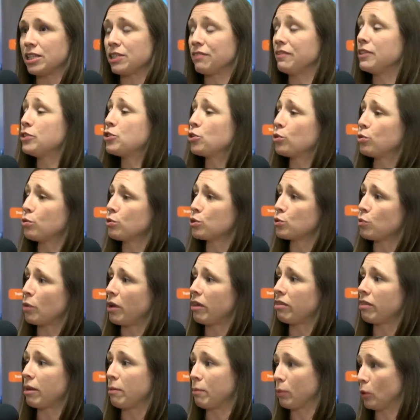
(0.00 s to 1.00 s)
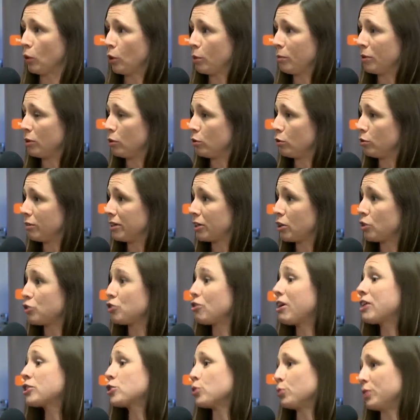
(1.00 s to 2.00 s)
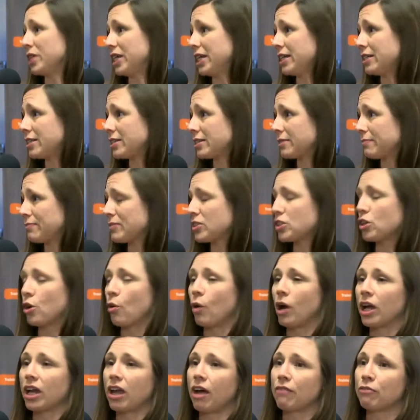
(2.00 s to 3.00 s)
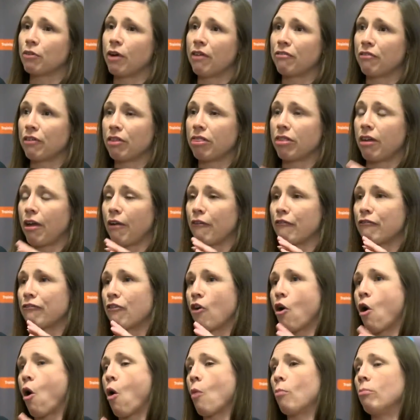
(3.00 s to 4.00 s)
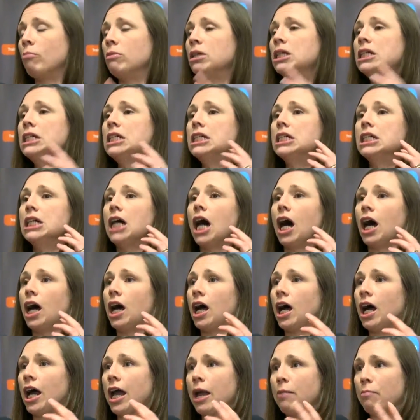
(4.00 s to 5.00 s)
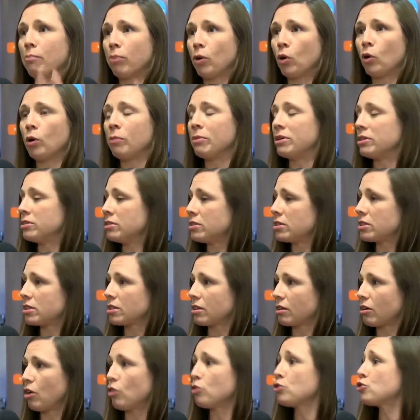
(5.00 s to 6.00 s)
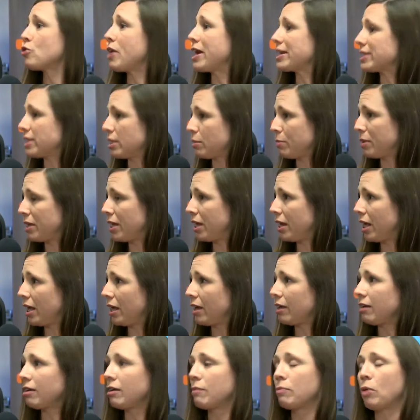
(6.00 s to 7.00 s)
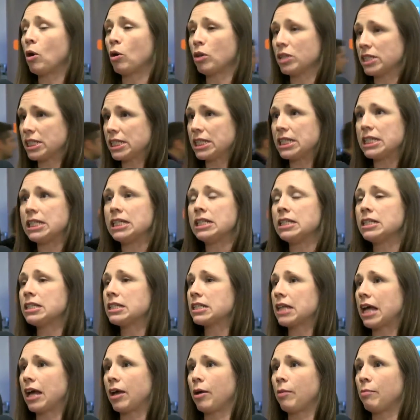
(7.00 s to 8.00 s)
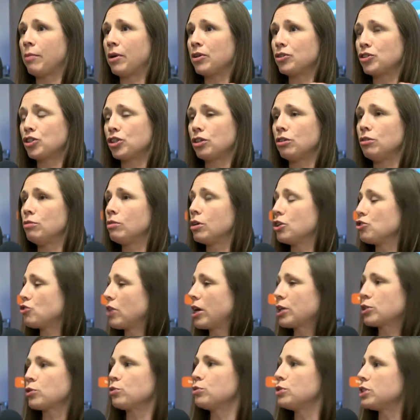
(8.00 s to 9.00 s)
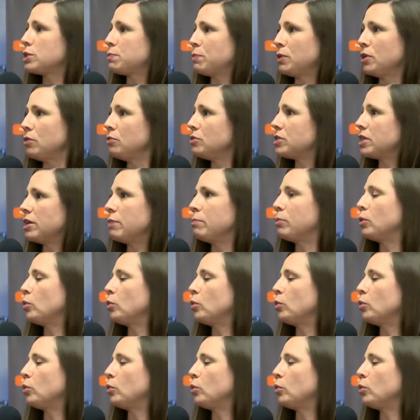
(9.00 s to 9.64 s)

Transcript: individuals with employment law and contractual needs. So I cover everything from employment contracts at the beginning, policies, to contractual disputes and